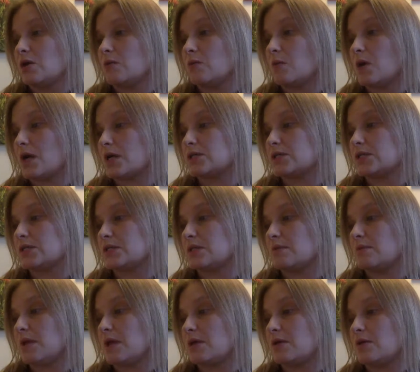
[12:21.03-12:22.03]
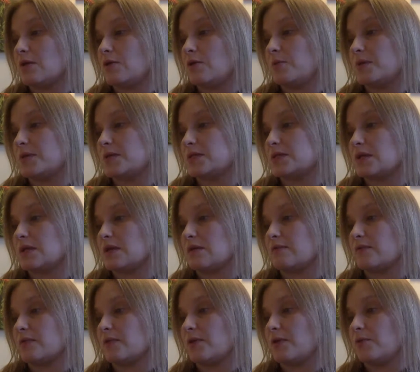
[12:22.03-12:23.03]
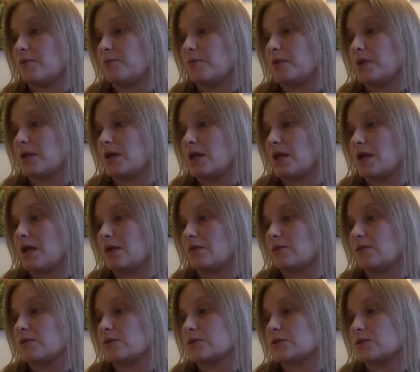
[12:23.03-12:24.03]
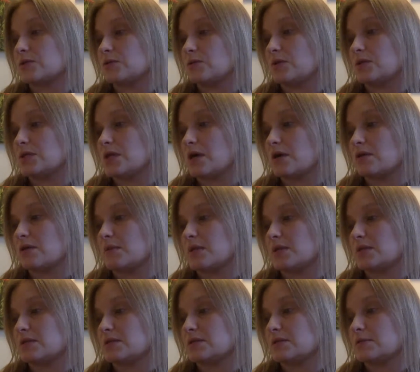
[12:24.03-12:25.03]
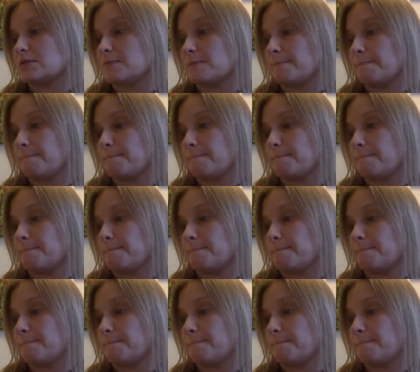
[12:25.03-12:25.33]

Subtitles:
We watch as the man opens the envelope and looks through the documents.